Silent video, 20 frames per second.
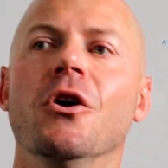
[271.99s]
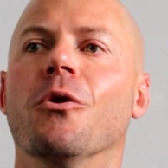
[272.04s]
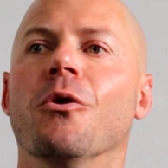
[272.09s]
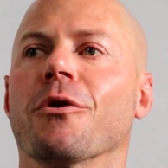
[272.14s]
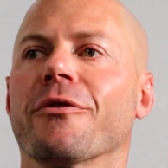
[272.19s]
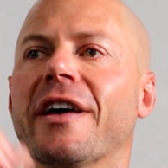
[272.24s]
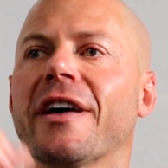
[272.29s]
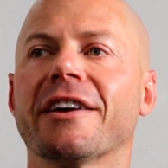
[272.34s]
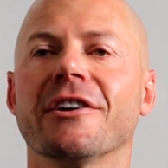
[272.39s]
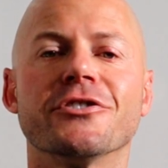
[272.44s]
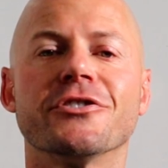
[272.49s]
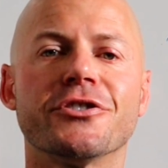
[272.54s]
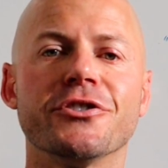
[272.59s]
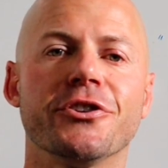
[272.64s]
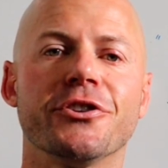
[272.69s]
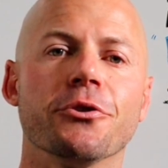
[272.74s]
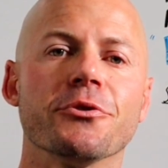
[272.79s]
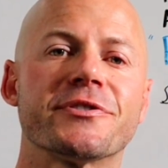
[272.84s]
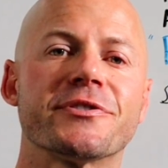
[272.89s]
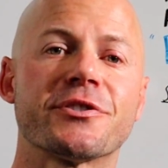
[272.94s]
or that you should
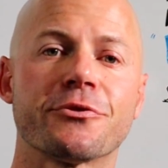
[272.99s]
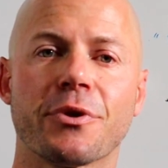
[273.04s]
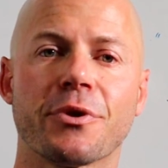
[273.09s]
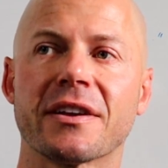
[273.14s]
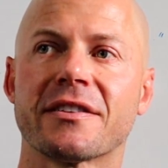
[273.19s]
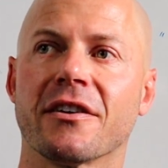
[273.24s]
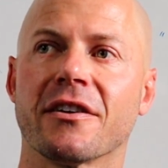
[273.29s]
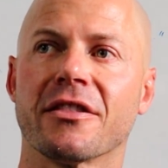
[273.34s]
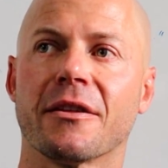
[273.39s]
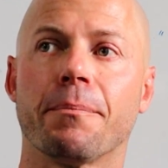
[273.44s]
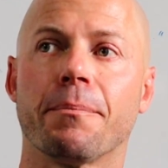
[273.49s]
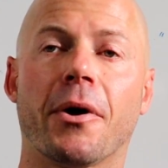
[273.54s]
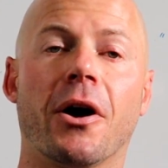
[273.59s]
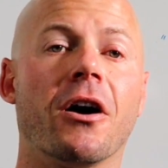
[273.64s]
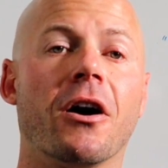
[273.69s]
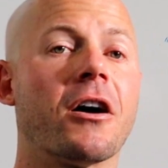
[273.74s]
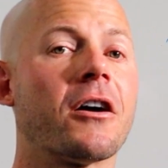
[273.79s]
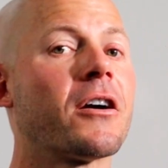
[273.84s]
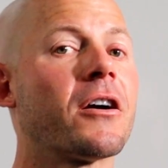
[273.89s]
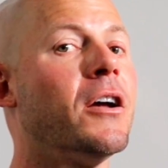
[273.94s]
do strict on the
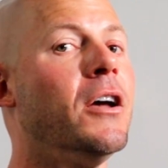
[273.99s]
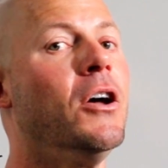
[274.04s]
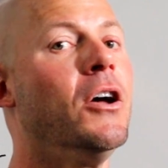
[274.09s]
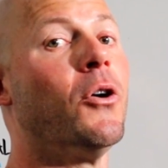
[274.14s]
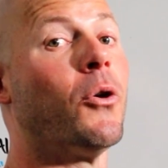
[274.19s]
bar,